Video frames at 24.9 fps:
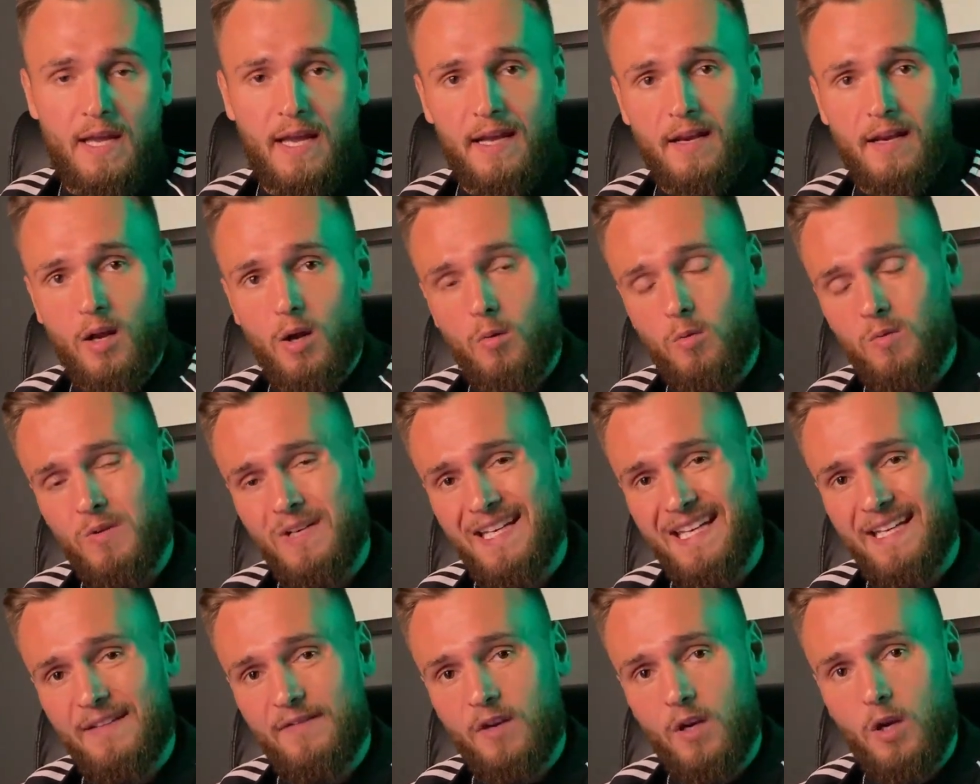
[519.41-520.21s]
and I'll
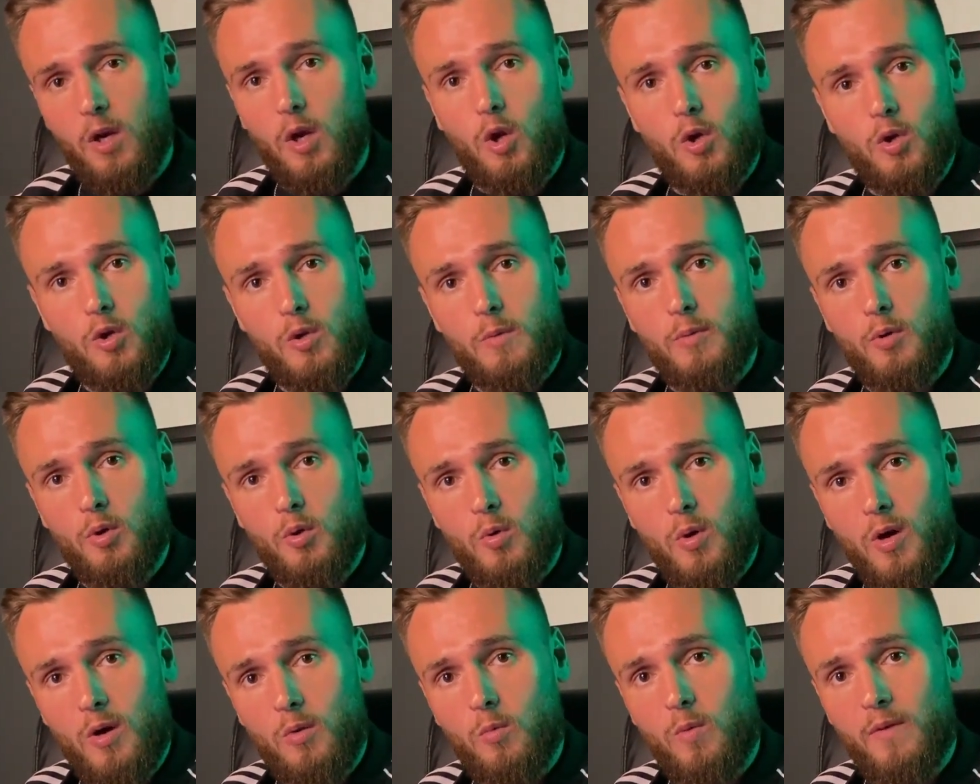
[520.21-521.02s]
leave a
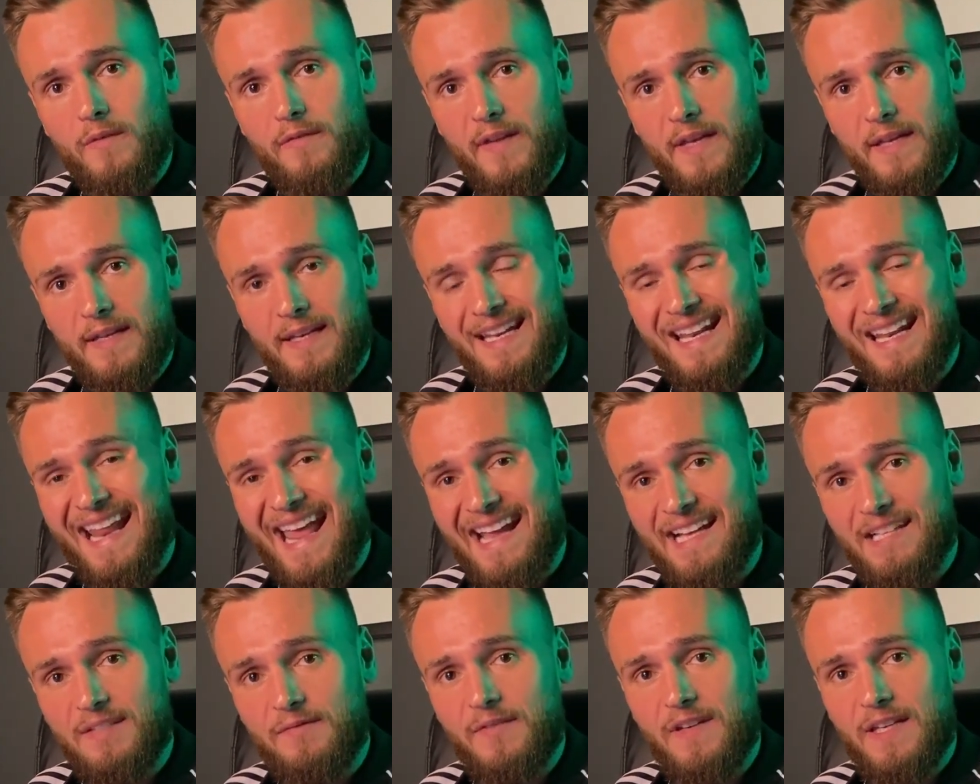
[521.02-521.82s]
clonable within the
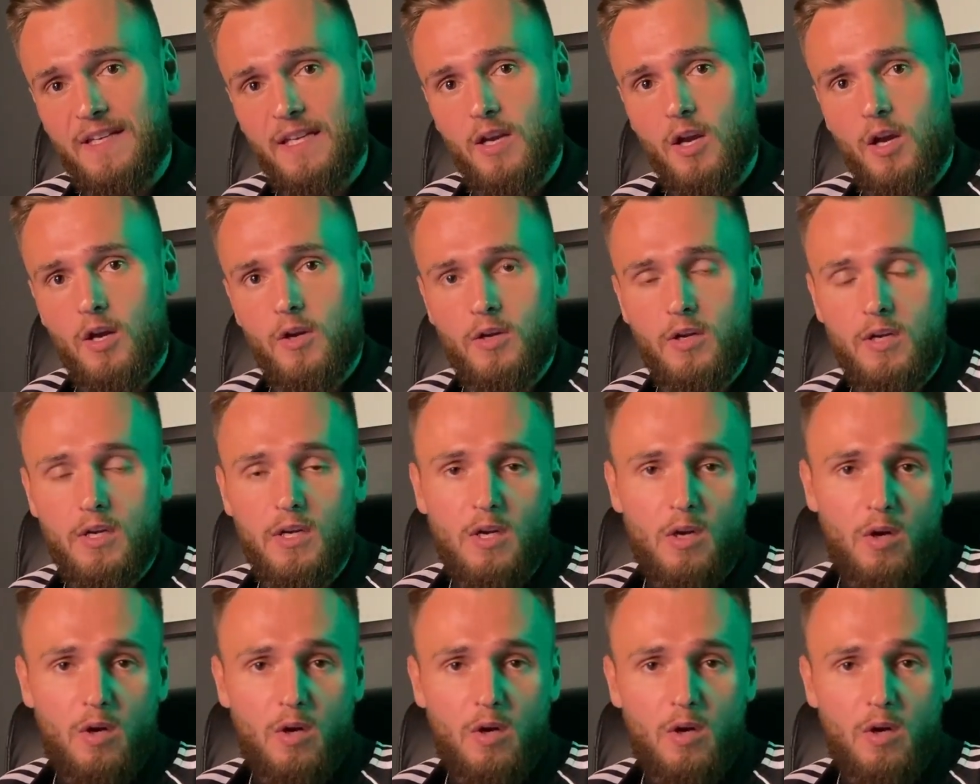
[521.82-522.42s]
next video.